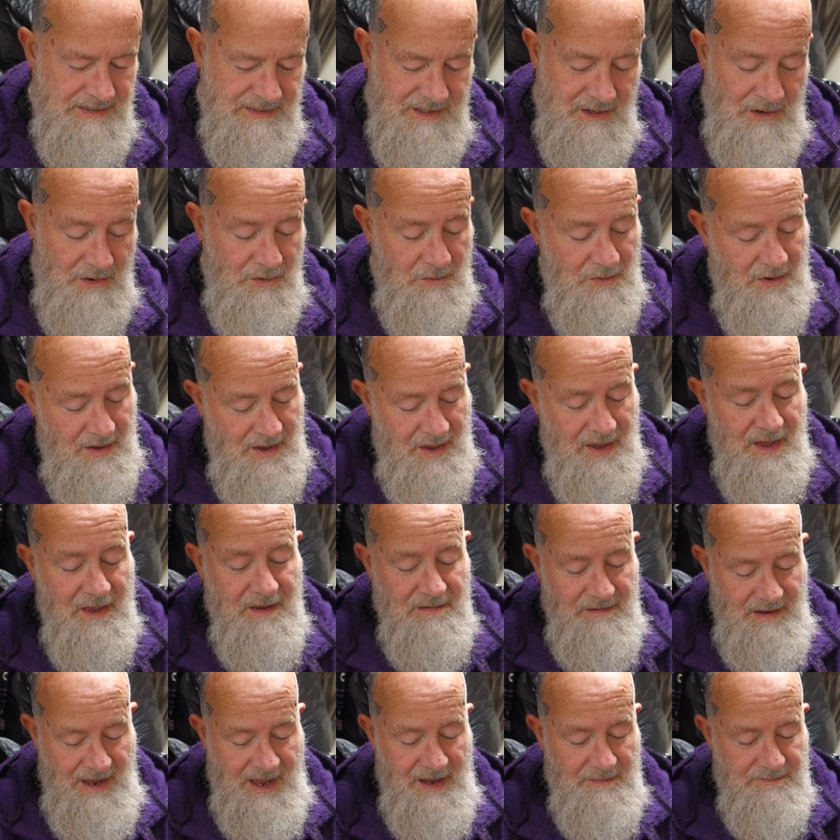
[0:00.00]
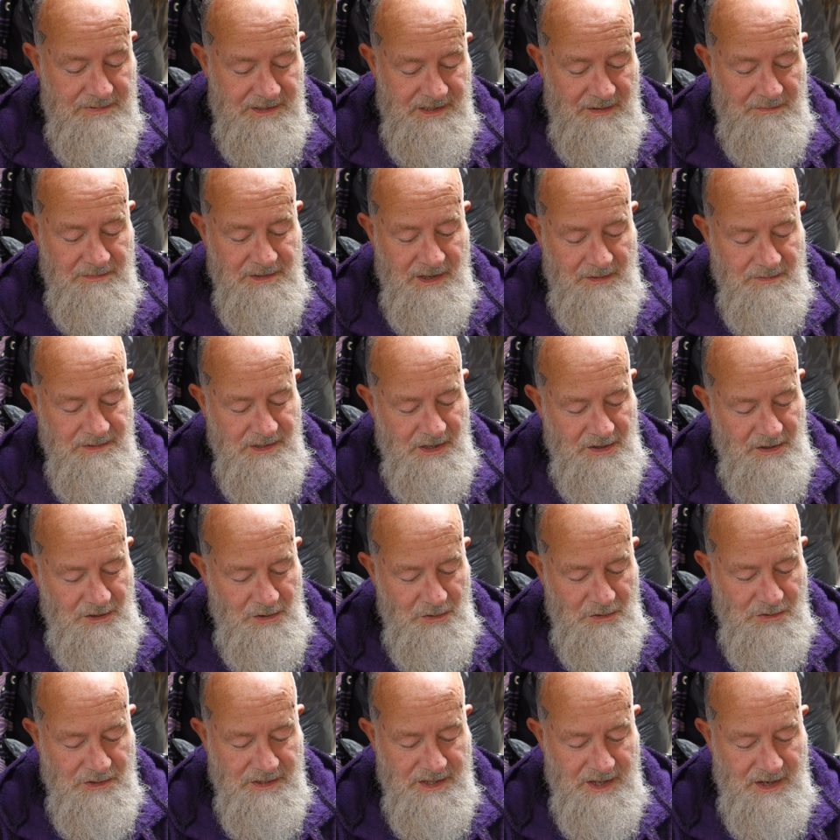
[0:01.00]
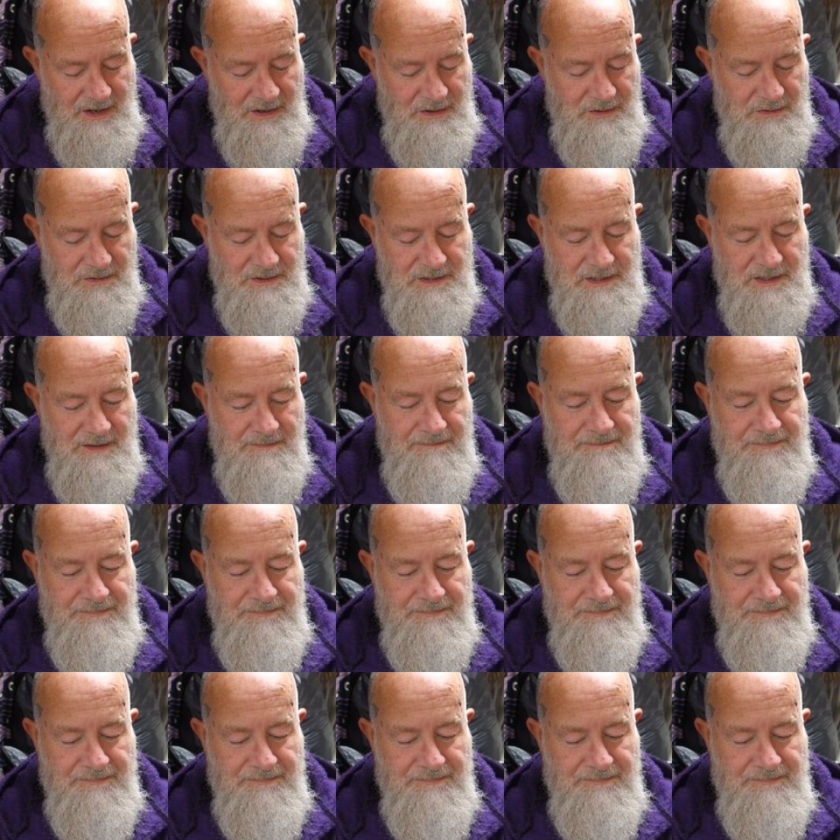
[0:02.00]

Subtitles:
So yep, sometimes I use those.